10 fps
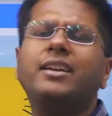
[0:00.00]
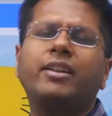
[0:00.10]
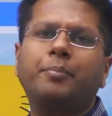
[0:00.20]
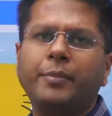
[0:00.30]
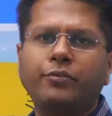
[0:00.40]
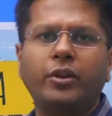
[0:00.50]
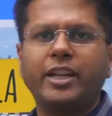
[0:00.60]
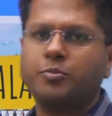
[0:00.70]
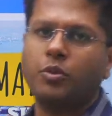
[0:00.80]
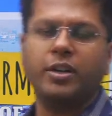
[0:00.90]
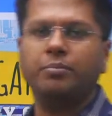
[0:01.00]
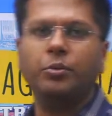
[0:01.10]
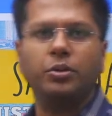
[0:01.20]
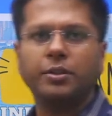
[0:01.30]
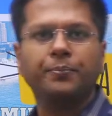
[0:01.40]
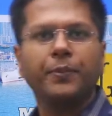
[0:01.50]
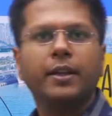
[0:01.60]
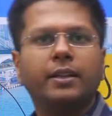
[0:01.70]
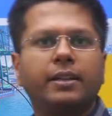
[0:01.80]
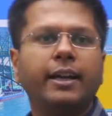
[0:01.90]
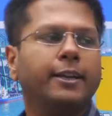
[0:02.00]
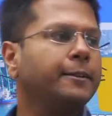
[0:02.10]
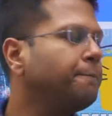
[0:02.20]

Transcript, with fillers: development for export-import, right?